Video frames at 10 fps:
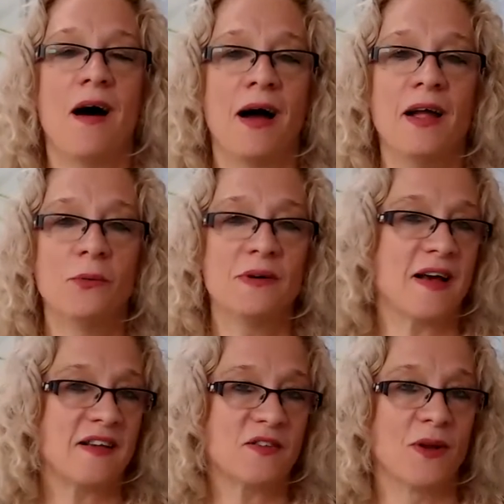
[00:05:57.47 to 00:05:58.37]
I always
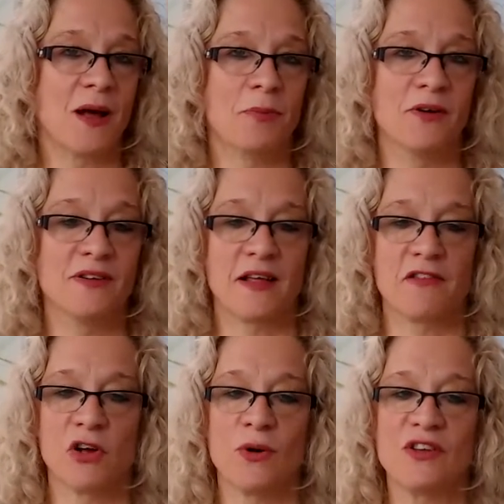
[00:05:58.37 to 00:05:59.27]
ask when I'm putting
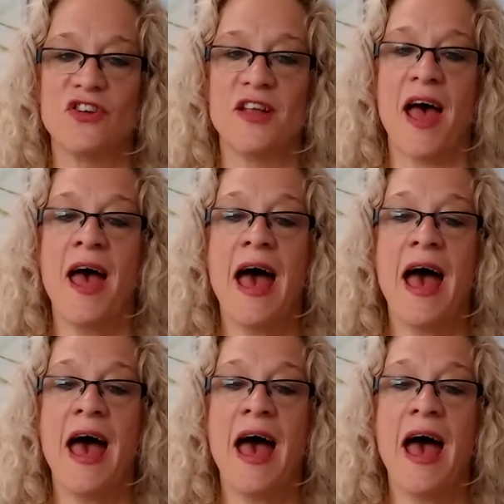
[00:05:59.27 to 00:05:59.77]
together a questionnaire,